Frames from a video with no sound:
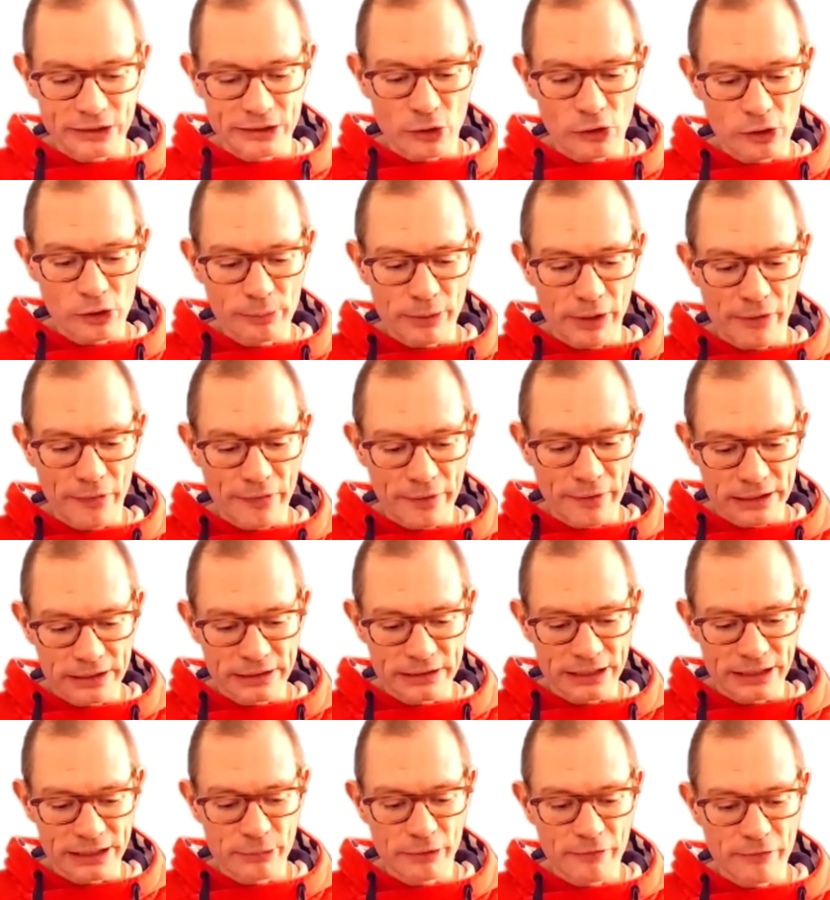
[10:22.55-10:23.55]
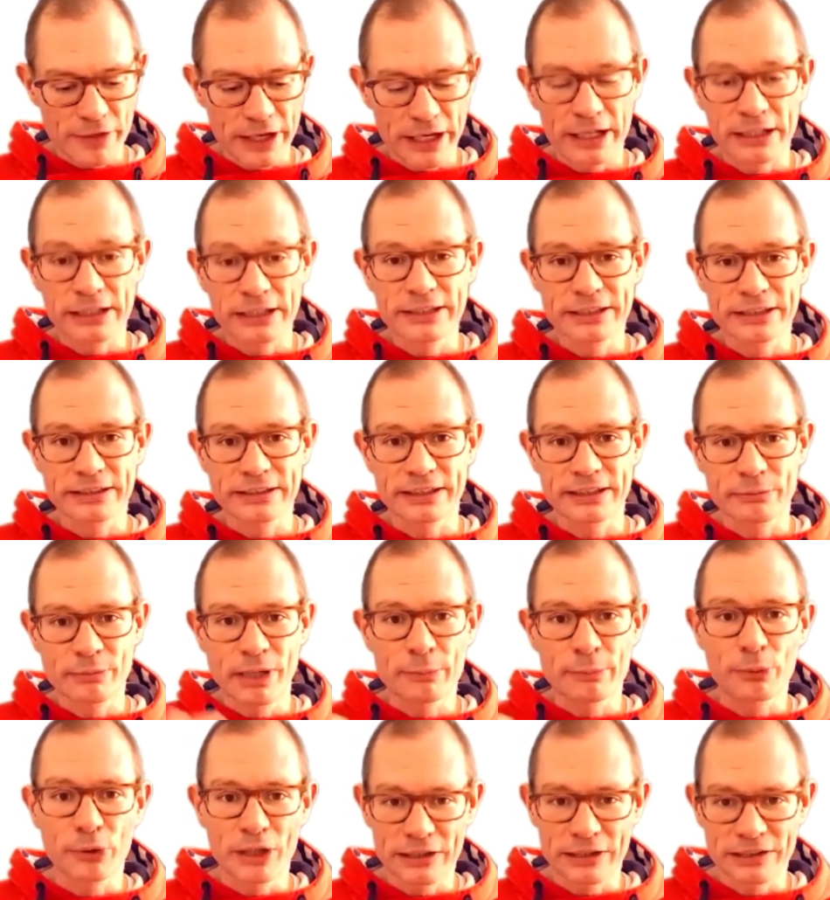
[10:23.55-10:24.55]
about some of the ideas in my
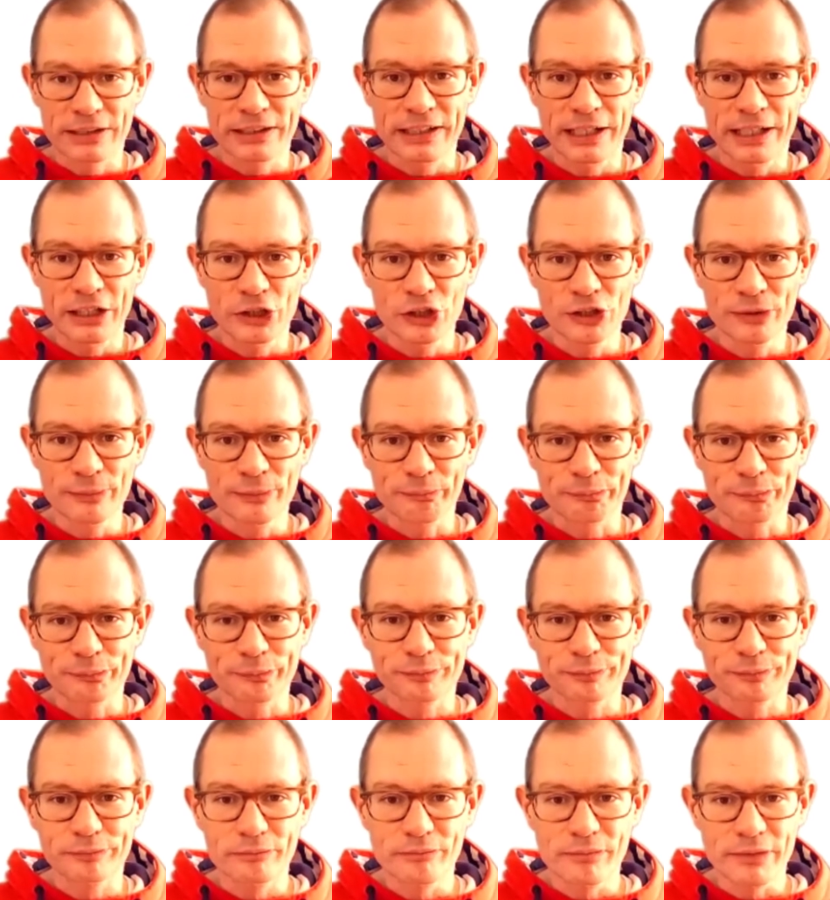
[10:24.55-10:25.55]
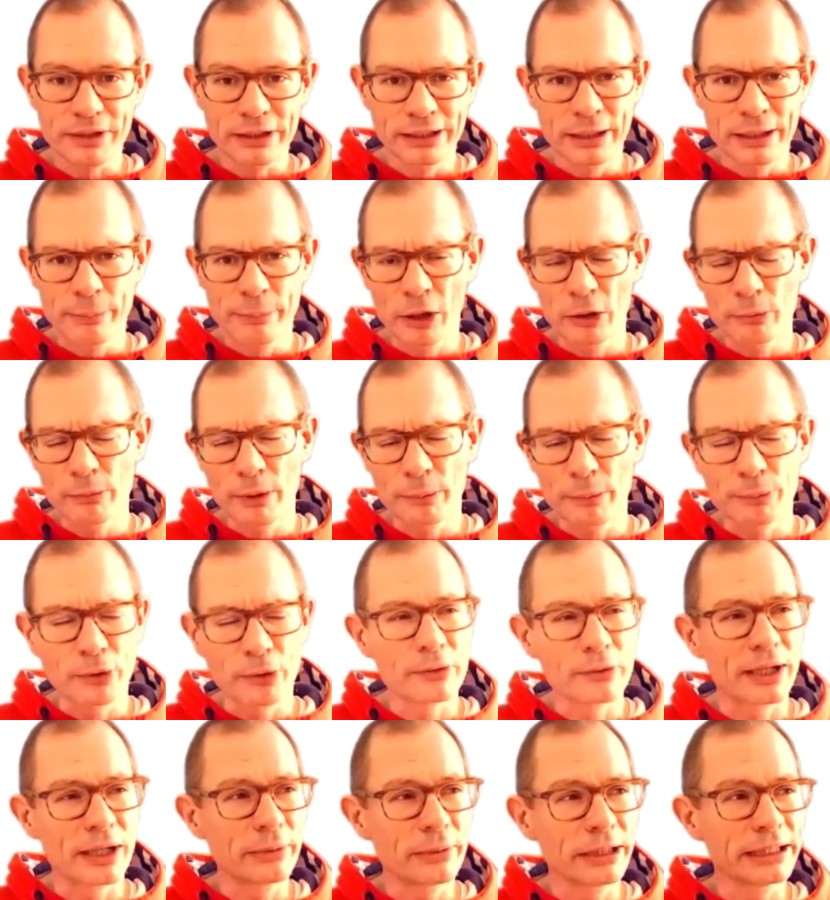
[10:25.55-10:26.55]
presentation about my
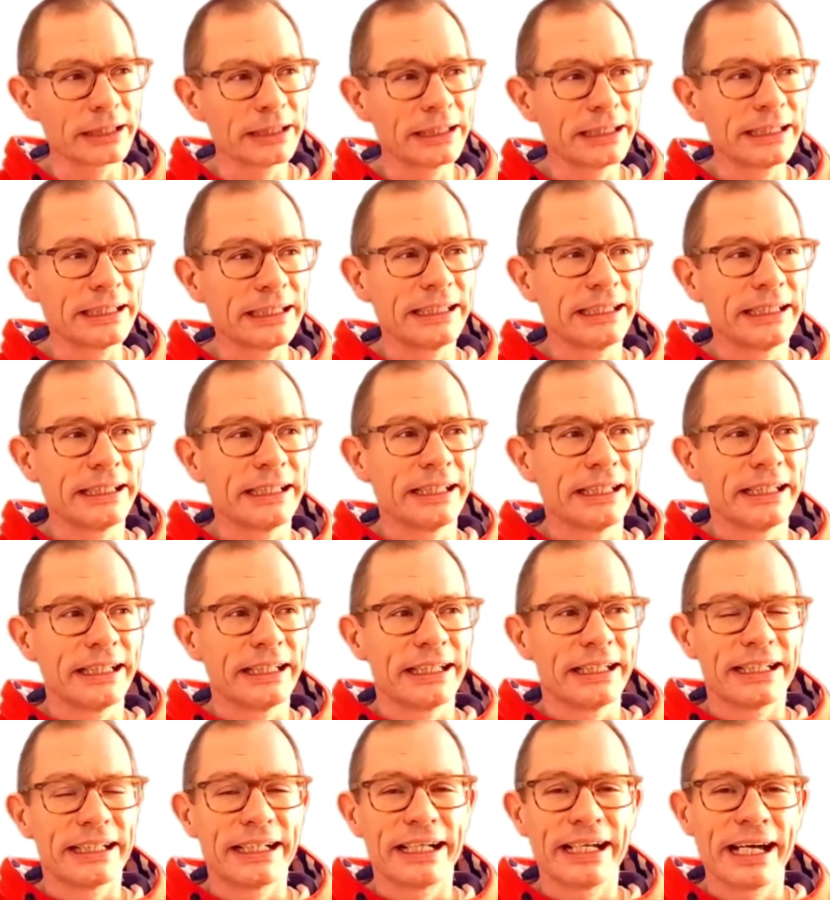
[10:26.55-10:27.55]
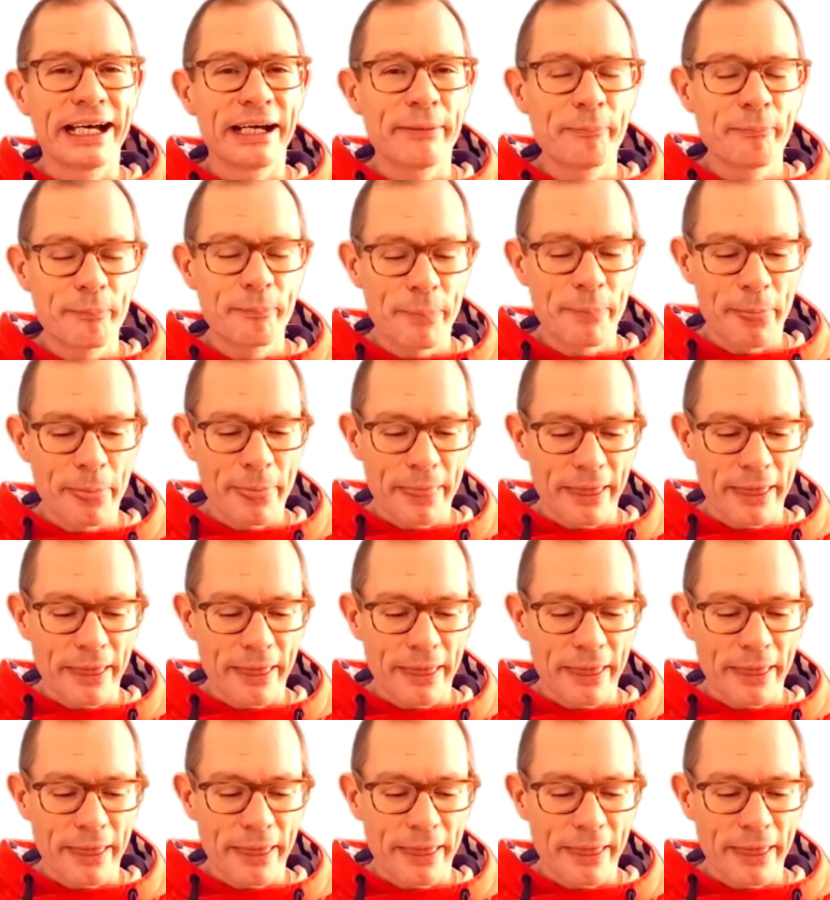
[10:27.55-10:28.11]
programming. And